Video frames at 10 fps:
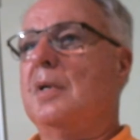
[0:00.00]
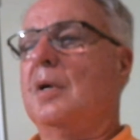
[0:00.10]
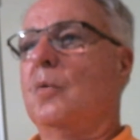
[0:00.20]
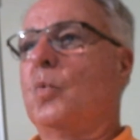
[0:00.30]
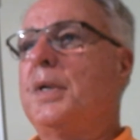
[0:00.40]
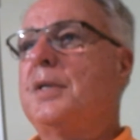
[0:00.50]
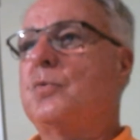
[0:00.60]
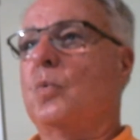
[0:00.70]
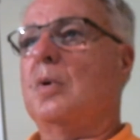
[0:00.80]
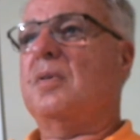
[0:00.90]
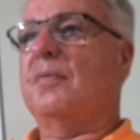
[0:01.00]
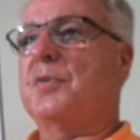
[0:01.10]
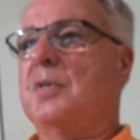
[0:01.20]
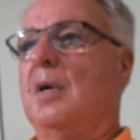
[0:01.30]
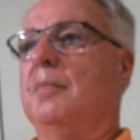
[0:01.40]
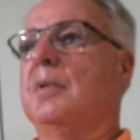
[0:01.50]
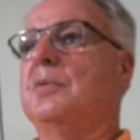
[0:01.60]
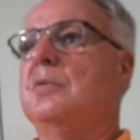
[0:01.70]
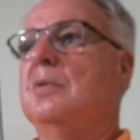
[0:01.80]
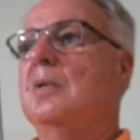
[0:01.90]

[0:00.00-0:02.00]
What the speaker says: a week's worth of assignments,